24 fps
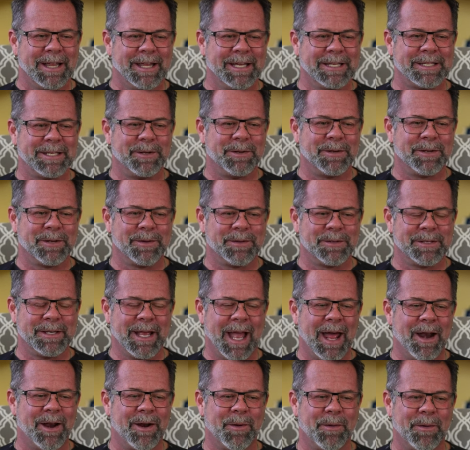listening to you. He goes,
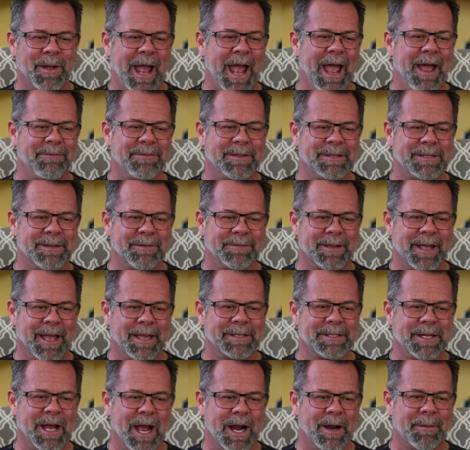I don't know half the stuff the
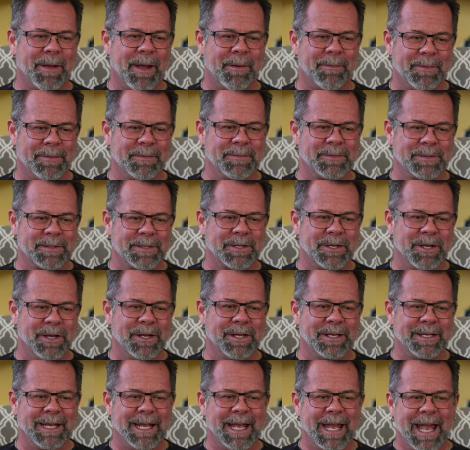guy's talking about, but it was
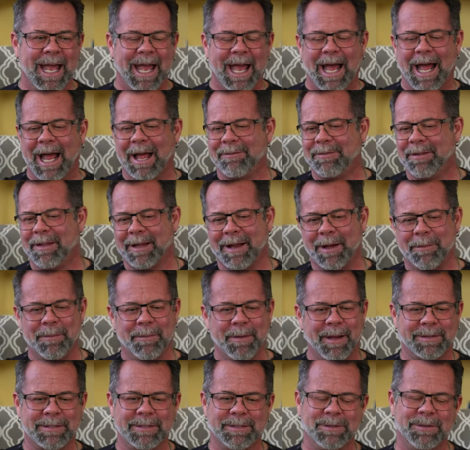good. I feel like I'm
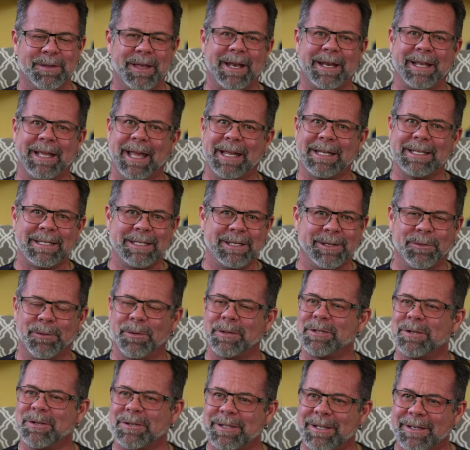about to do that again to you.
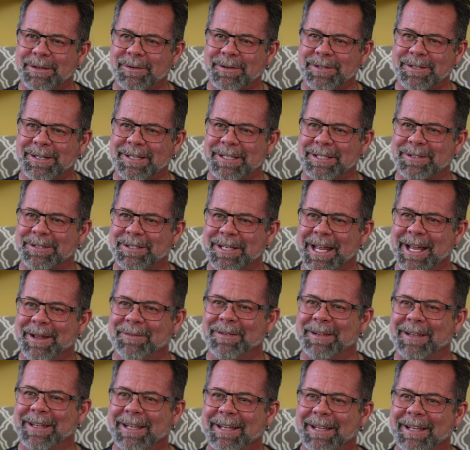What's your, your sister's name?
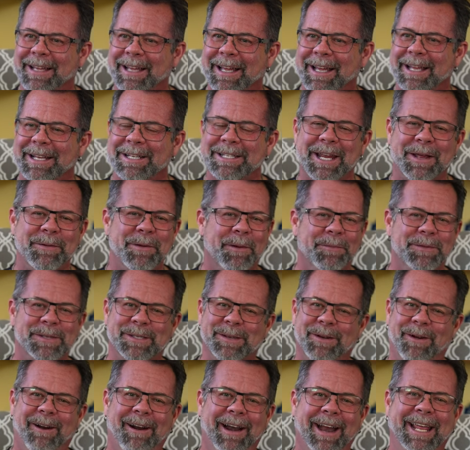Jamie. Jamie, I'm
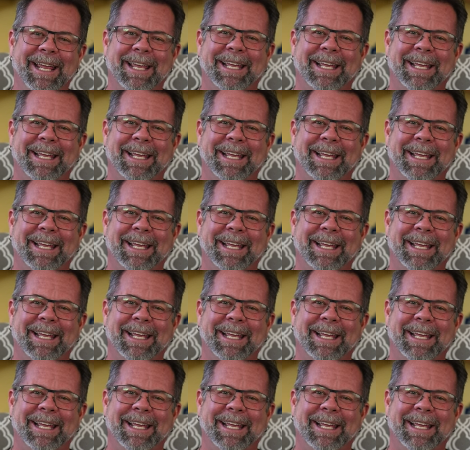sorry.